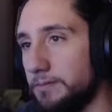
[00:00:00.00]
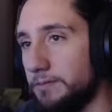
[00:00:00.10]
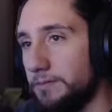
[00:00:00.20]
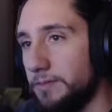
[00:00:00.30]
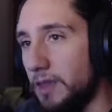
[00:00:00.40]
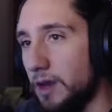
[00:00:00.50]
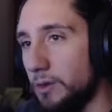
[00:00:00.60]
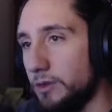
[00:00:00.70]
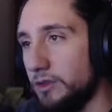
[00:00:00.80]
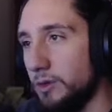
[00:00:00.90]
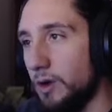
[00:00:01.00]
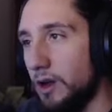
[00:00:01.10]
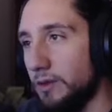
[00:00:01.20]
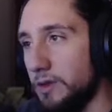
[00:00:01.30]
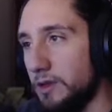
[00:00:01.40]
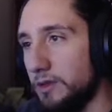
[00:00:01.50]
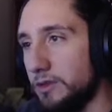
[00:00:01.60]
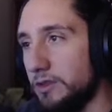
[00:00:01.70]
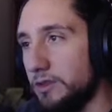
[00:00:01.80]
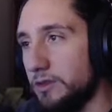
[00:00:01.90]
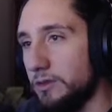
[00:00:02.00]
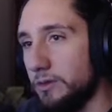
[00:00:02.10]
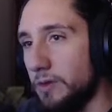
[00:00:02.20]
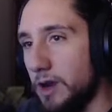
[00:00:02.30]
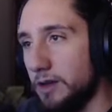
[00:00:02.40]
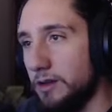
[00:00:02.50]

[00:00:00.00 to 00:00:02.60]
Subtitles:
And then it would just do all of these, right?